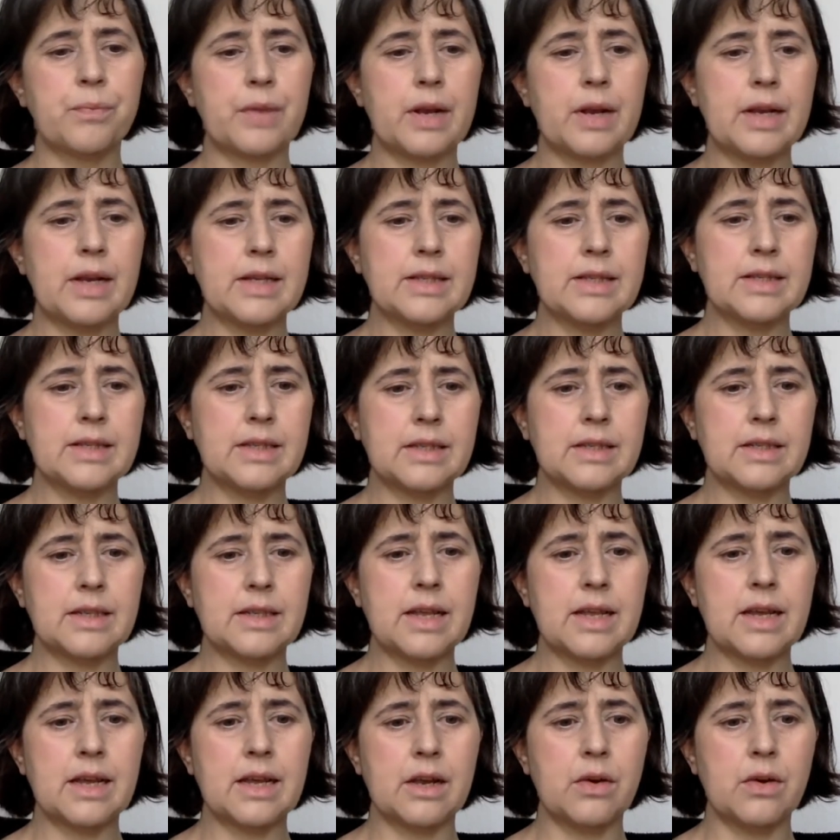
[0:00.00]
let's uh,
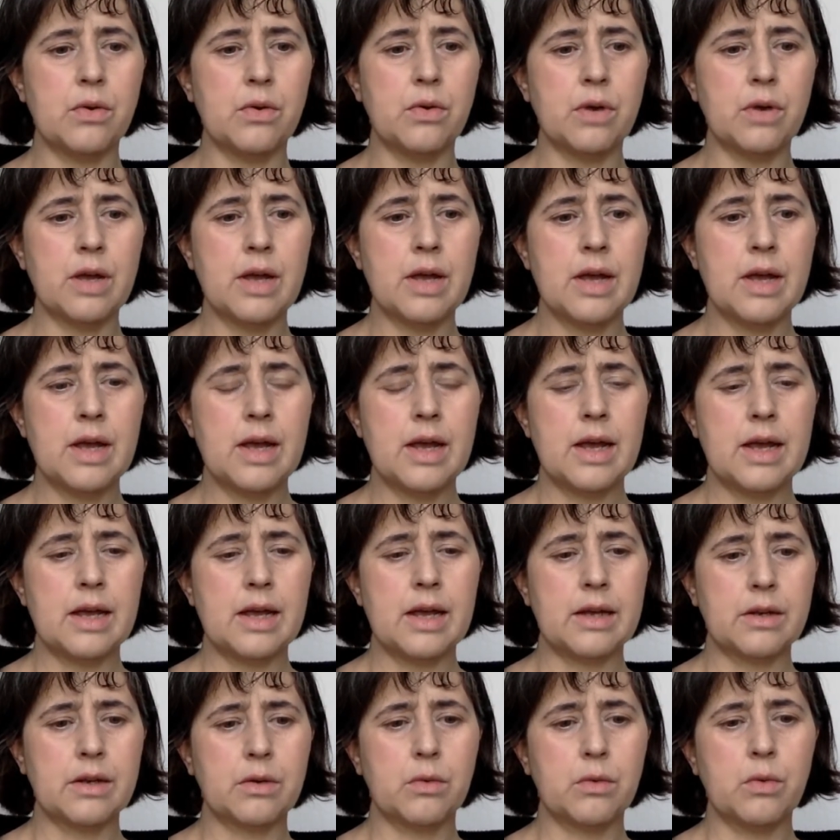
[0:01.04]
take a look
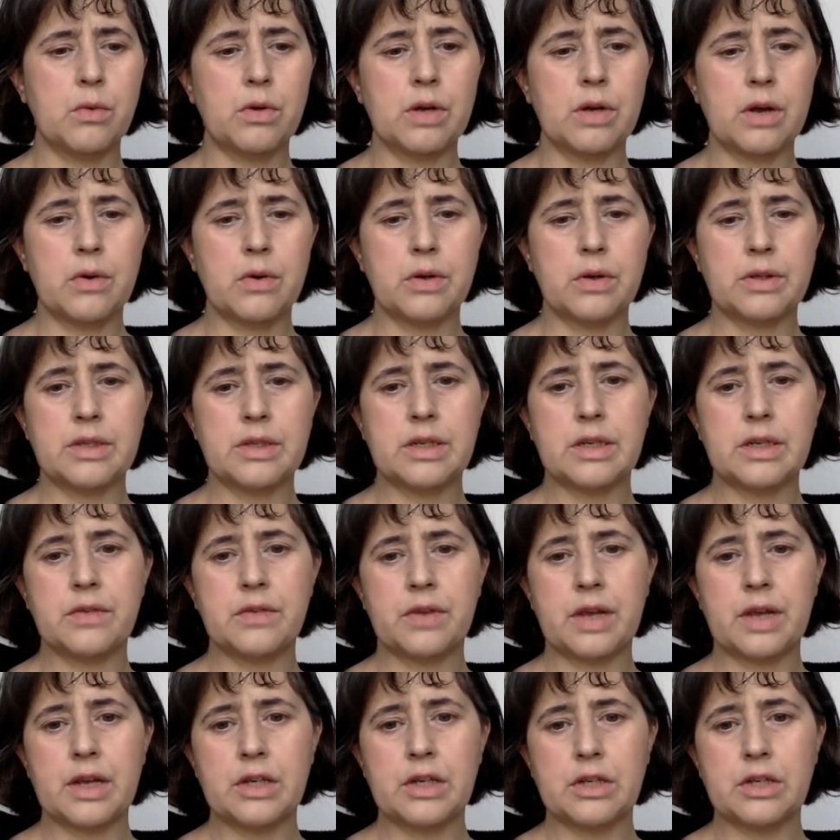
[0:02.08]
at what our
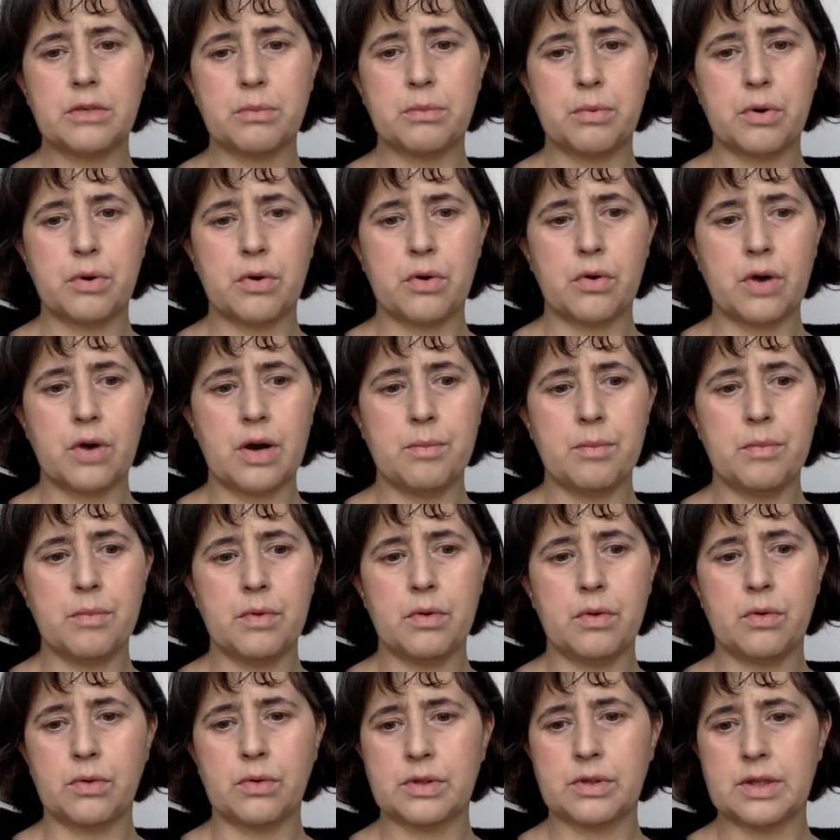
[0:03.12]
certification program
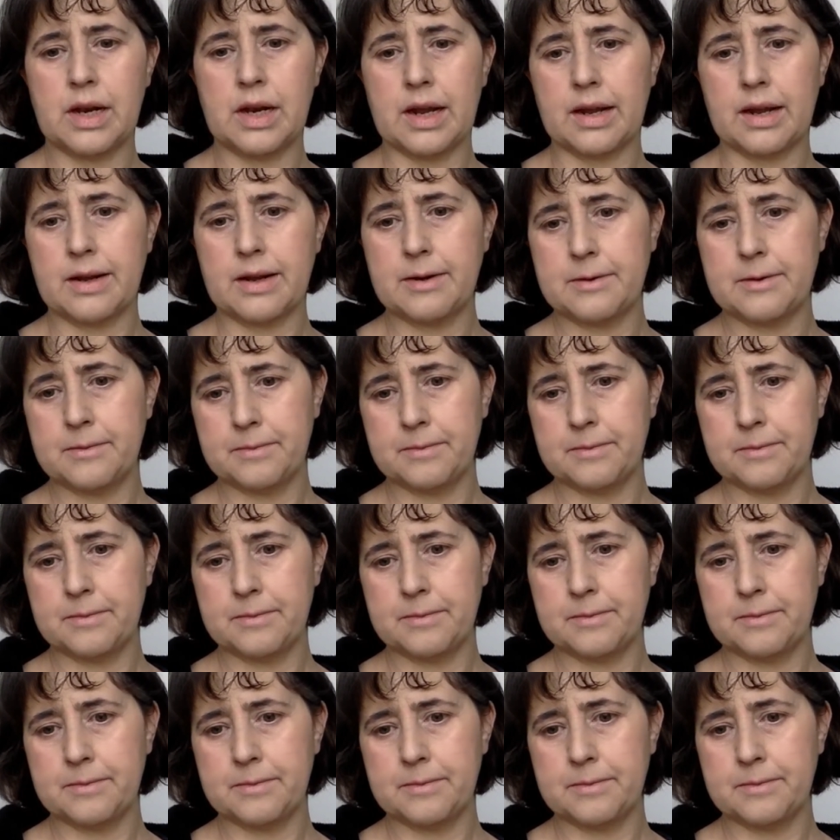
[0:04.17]
looks like.